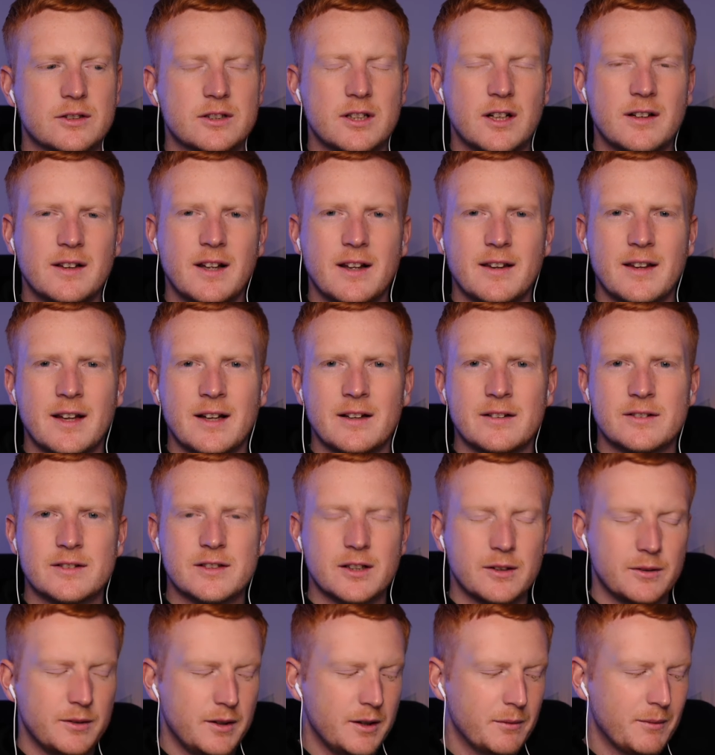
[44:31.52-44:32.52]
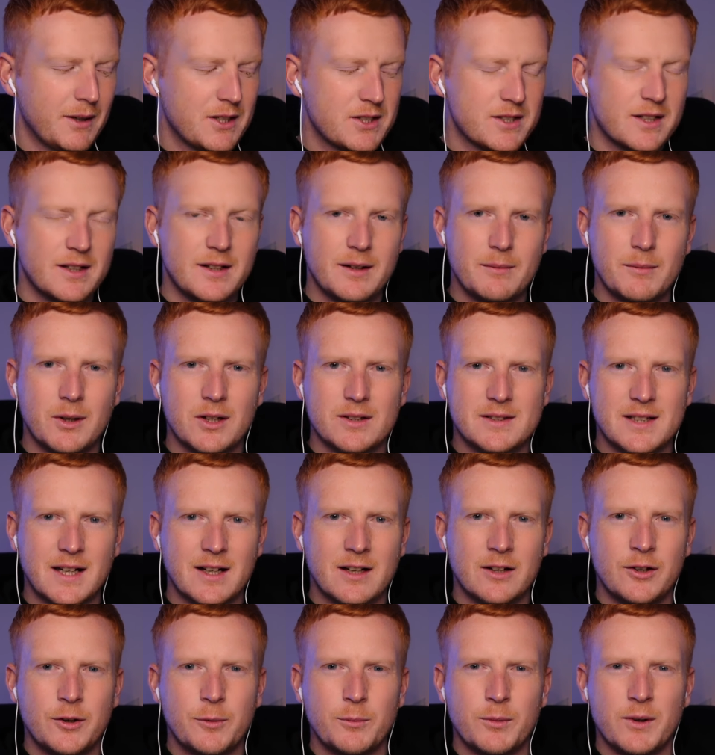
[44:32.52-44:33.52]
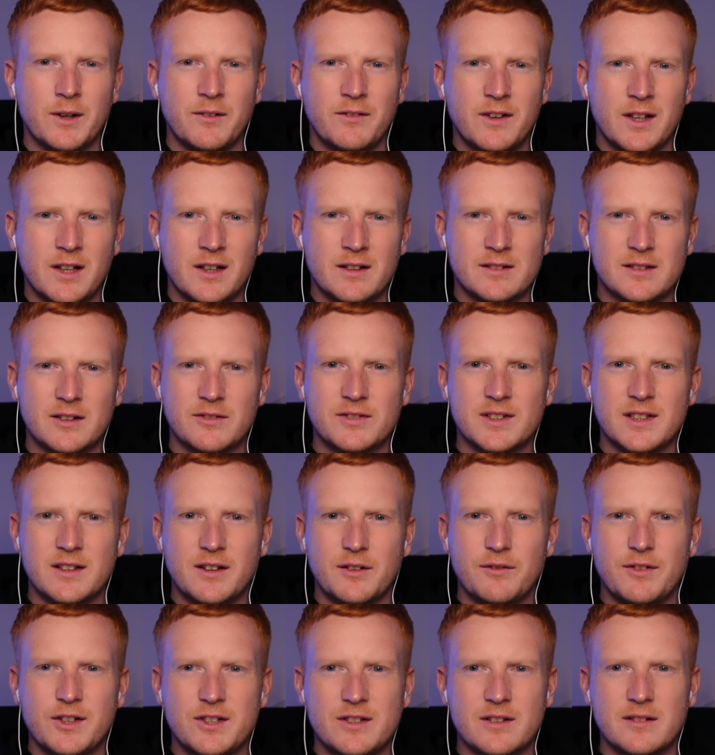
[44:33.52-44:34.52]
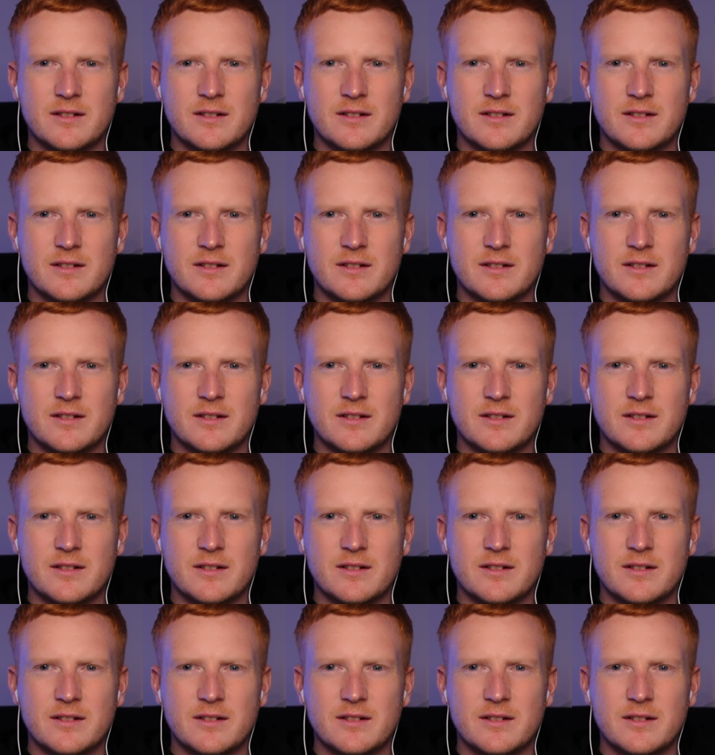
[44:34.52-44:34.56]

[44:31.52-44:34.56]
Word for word: So just on that then, so you mentioned it might take a number of years.